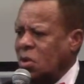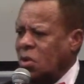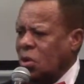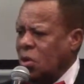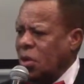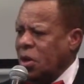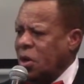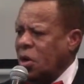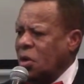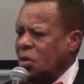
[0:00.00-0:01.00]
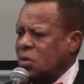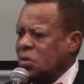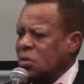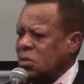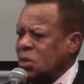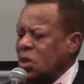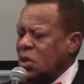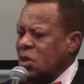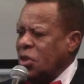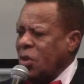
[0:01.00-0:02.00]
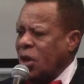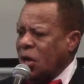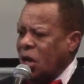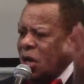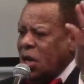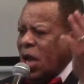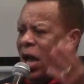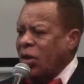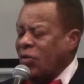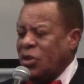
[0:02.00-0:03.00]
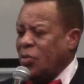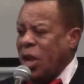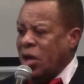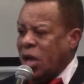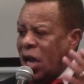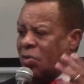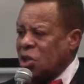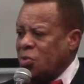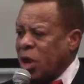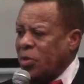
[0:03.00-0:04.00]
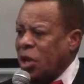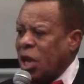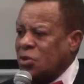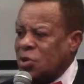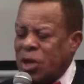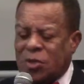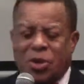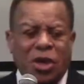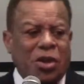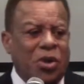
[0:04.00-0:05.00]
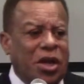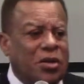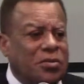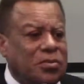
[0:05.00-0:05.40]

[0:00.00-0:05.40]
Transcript: Oh, Lord. Thing about God, I don't have to demand God respect me. God respects me anyway.